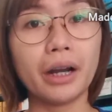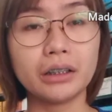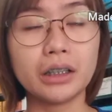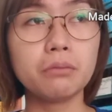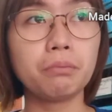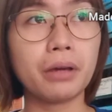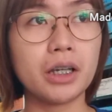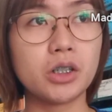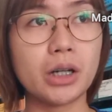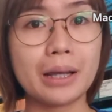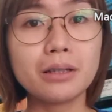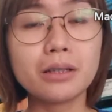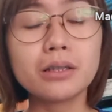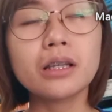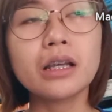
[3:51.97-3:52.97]
pregnant
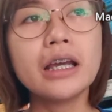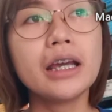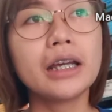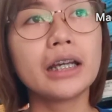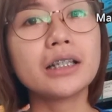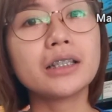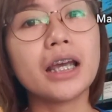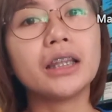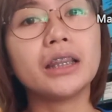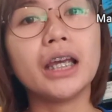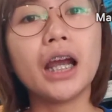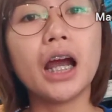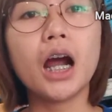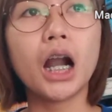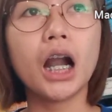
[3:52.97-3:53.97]
patients kasi
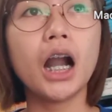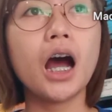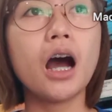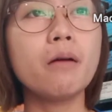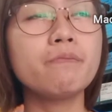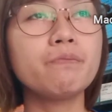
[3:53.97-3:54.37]
they are